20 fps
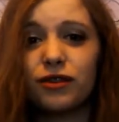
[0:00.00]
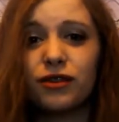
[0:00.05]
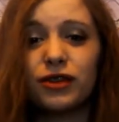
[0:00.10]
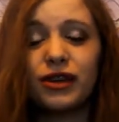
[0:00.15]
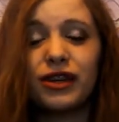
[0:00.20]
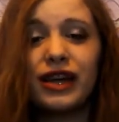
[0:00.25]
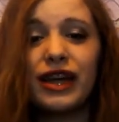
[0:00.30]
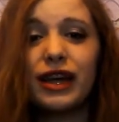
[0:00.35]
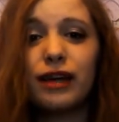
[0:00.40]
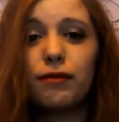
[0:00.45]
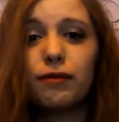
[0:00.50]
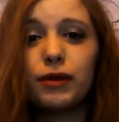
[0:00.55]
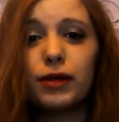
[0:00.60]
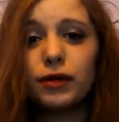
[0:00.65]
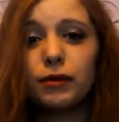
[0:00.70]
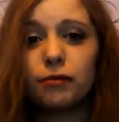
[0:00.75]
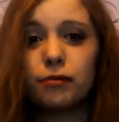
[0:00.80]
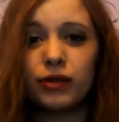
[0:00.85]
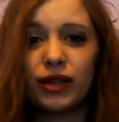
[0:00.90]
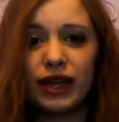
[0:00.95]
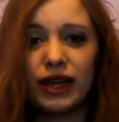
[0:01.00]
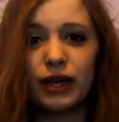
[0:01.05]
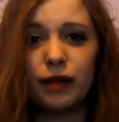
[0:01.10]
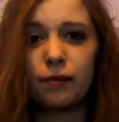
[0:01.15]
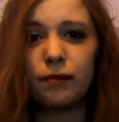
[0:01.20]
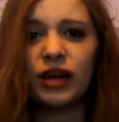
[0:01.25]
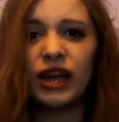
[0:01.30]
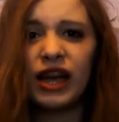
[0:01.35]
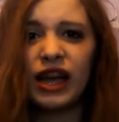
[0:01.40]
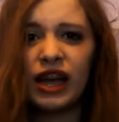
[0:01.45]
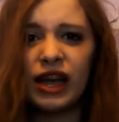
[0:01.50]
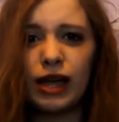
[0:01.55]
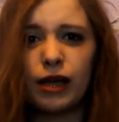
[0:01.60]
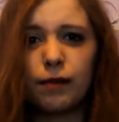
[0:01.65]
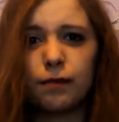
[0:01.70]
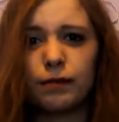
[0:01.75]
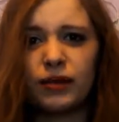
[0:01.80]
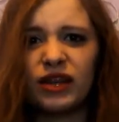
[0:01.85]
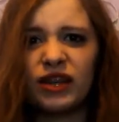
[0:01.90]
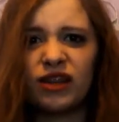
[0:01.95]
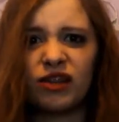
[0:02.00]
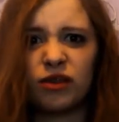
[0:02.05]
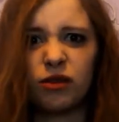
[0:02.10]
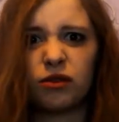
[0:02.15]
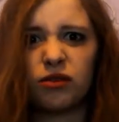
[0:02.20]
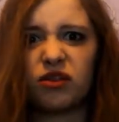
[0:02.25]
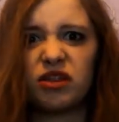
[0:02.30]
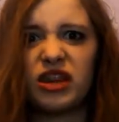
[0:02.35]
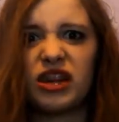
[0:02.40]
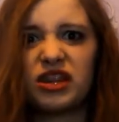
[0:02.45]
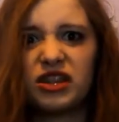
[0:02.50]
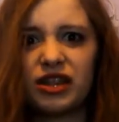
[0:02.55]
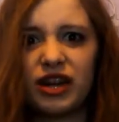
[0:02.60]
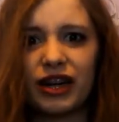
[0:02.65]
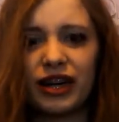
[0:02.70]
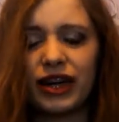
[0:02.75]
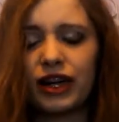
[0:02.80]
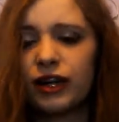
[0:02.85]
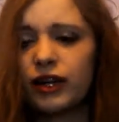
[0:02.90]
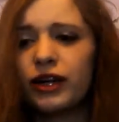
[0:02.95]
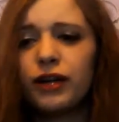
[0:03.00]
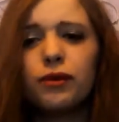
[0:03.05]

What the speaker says: So you can't really blame him being his own selection out here.